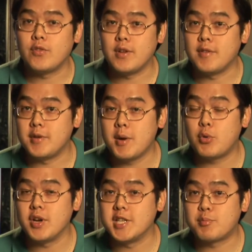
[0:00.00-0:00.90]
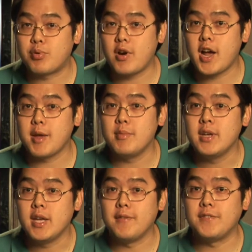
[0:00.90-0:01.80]
a number is prime
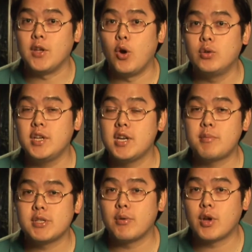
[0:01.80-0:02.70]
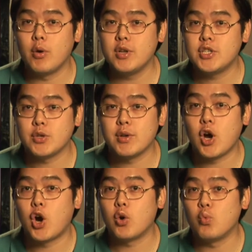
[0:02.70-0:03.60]
if the only numbers that will go into it
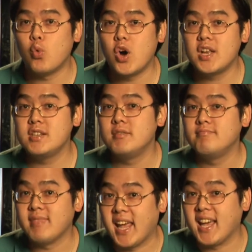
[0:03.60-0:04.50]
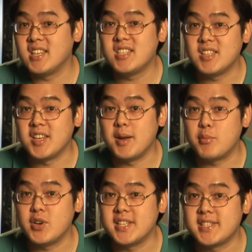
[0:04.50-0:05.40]
are one and the
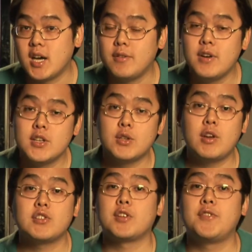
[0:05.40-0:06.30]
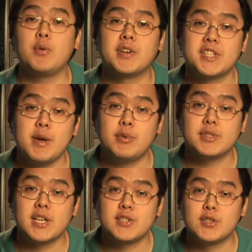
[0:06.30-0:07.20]
number itself. So here's a few
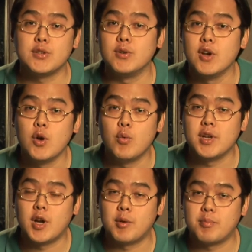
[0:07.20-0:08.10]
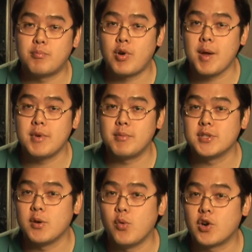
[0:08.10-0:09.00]
examples as to what are prime
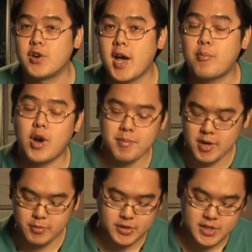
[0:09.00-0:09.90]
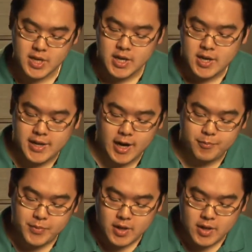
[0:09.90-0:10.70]
numbers and what are not prime numbers. Now,